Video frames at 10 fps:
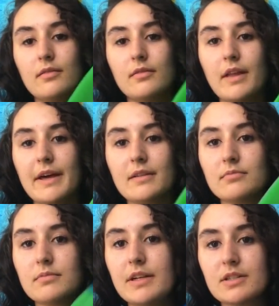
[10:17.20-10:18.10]
Like
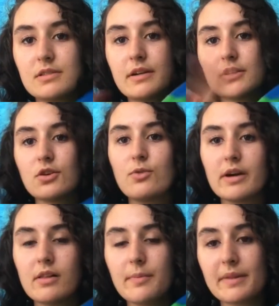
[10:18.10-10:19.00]
here's a quick
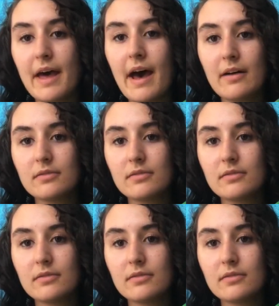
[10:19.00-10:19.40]
clip of that.